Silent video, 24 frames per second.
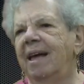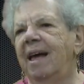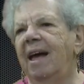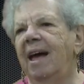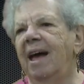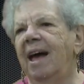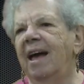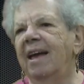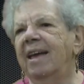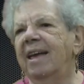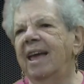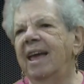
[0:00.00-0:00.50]

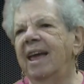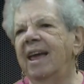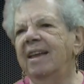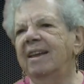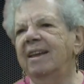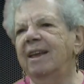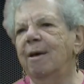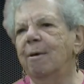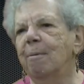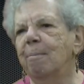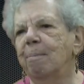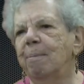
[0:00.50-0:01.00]
I can't
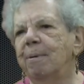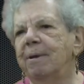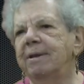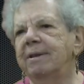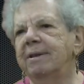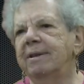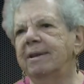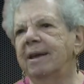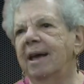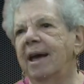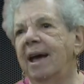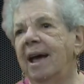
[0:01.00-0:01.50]
help it.
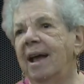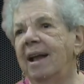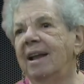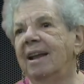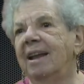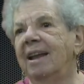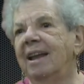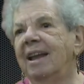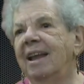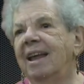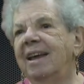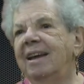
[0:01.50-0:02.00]
I
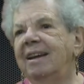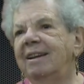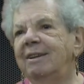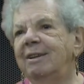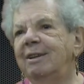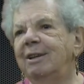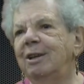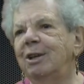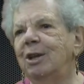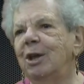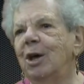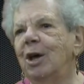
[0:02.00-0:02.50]
like
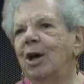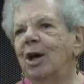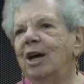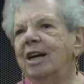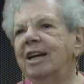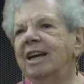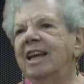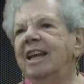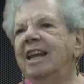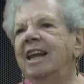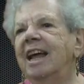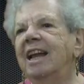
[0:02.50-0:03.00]
to
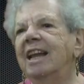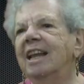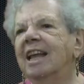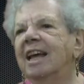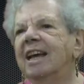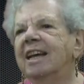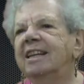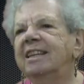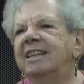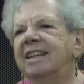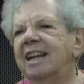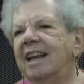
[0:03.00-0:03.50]
talk and I
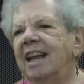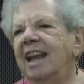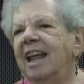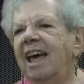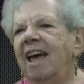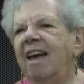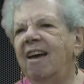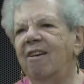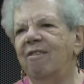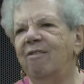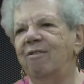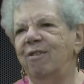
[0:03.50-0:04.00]
like to
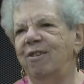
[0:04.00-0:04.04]
laugh.